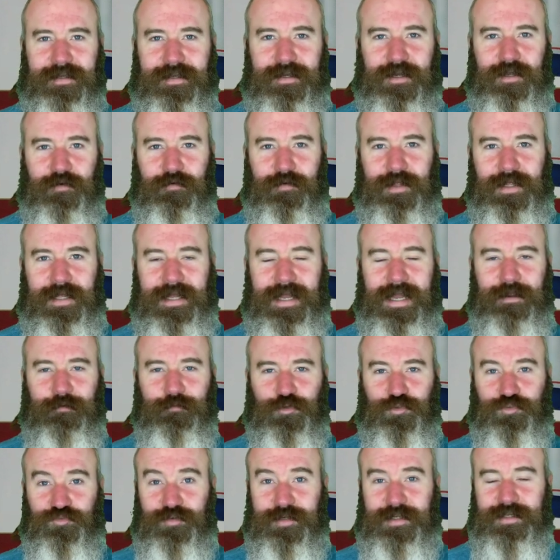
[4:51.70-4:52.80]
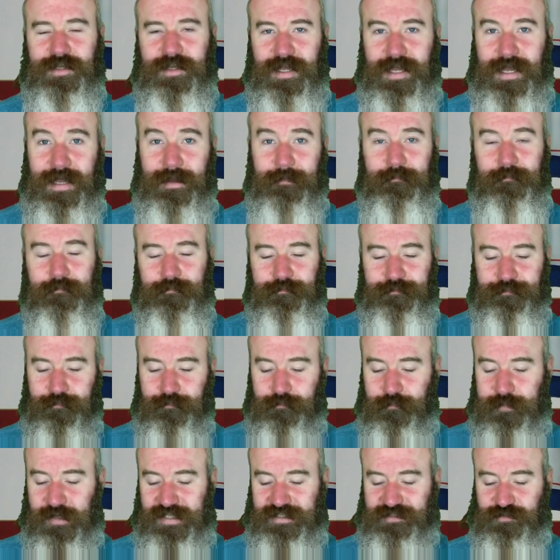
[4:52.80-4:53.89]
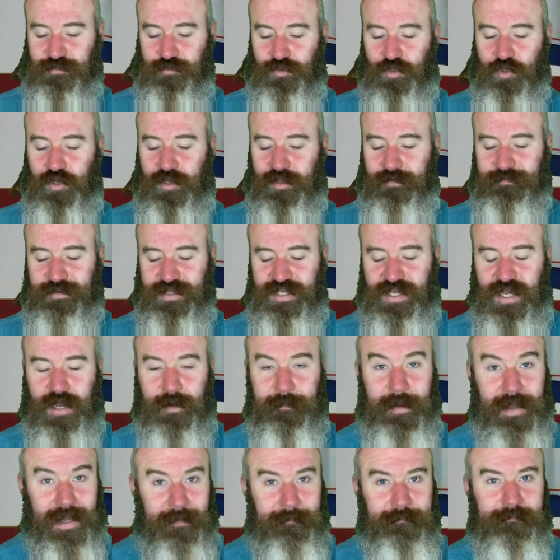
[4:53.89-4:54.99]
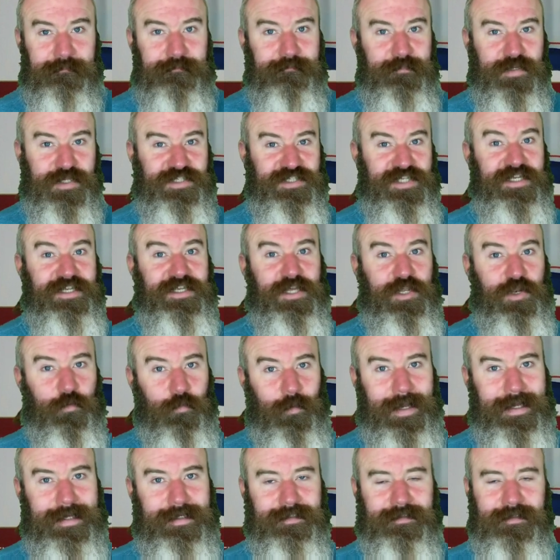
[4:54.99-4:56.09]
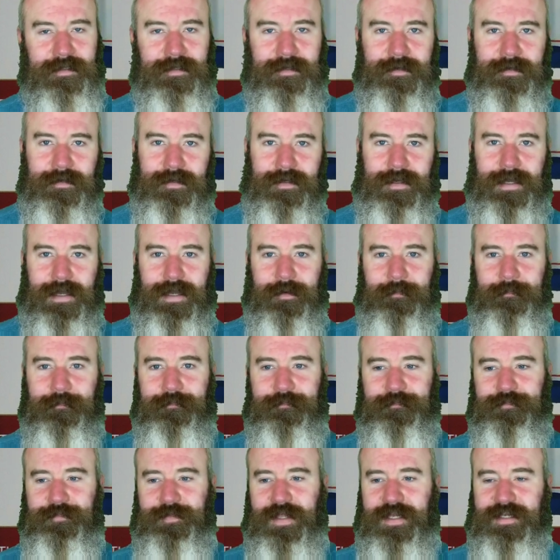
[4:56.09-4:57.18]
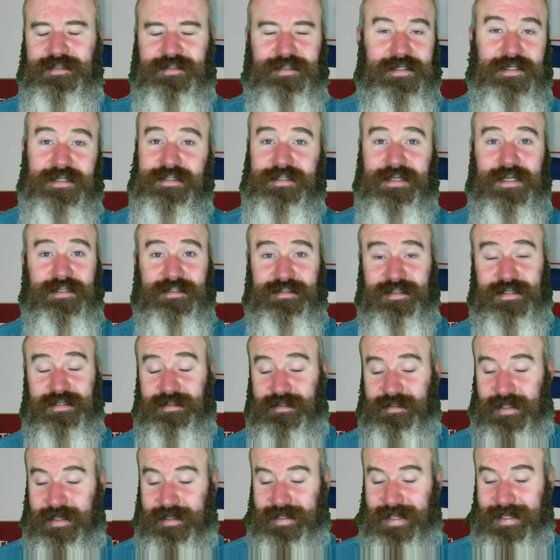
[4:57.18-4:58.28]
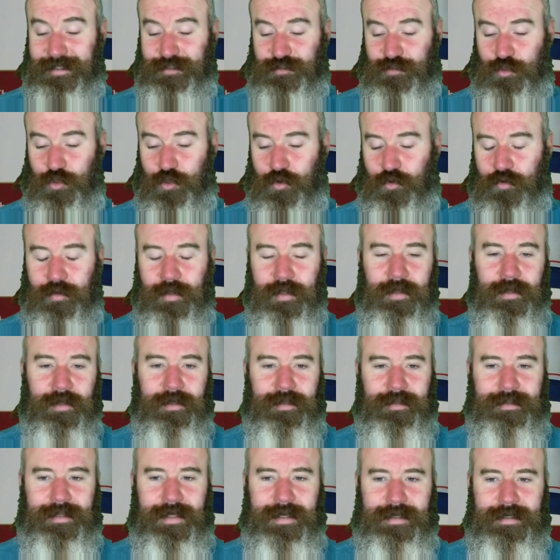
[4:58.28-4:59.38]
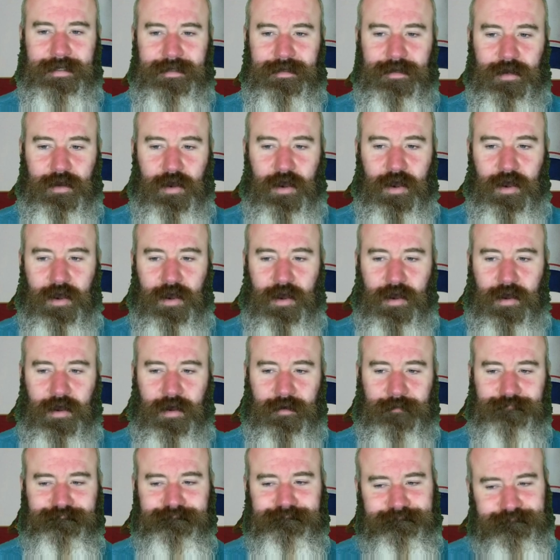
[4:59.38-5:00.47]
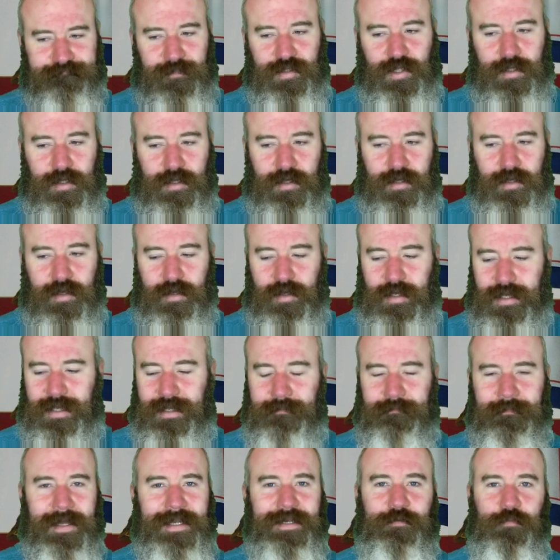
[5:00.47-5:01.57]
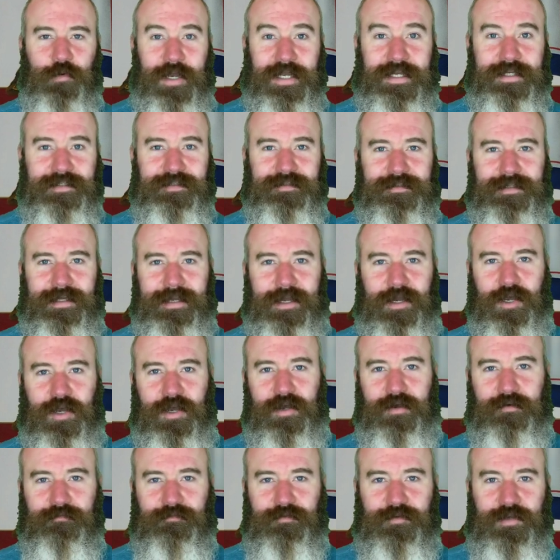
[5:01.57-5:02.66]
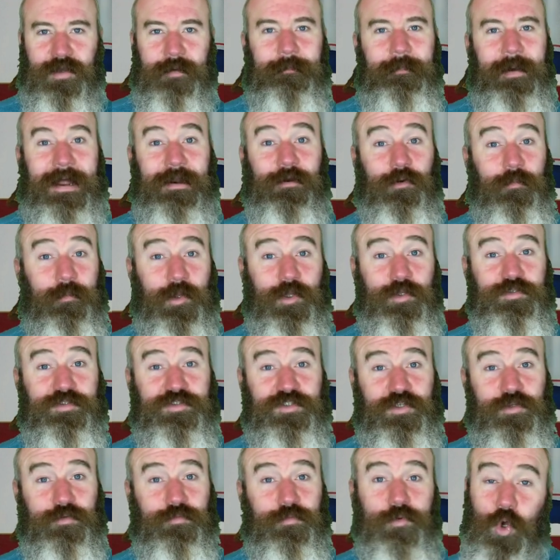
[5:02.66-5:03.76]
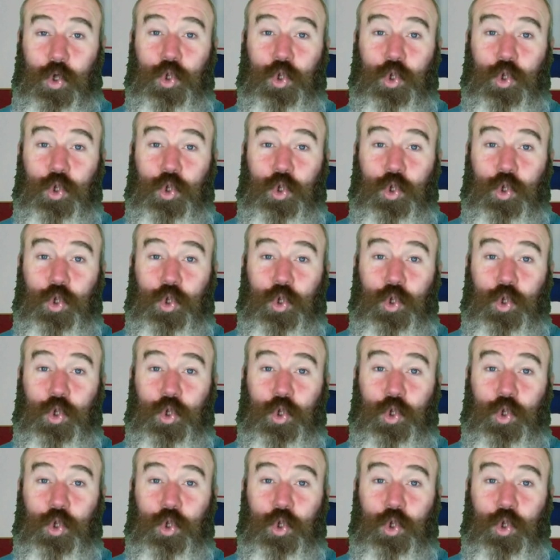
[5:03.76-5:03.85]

her- heraldry um, plastered all over the armor in particular ways. Um, they see it as like his law. They are, in many ways, they are comparable to